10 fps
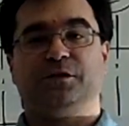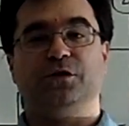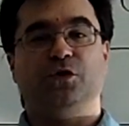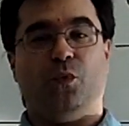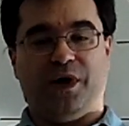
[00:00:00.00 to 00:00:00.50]

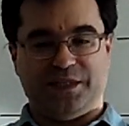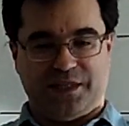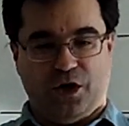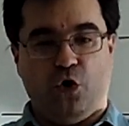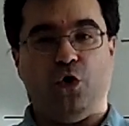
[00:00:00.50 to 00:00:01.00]
They're the
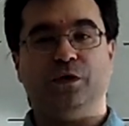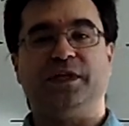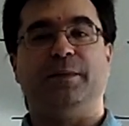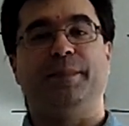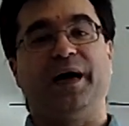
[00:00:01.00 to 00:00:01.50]
ones that
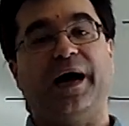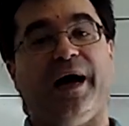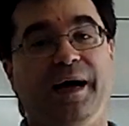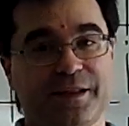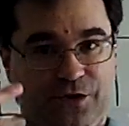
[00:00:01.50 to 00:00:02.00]
hold up
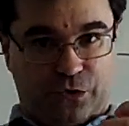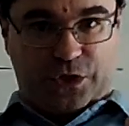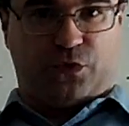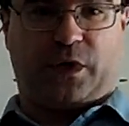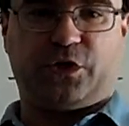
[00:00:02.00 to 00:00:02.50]

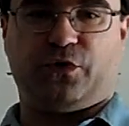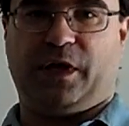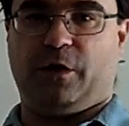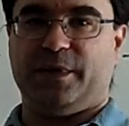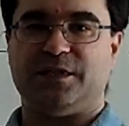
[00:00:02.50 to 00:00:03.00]
other
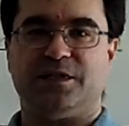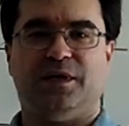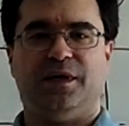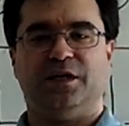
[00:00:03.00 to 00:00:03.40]
structural elements.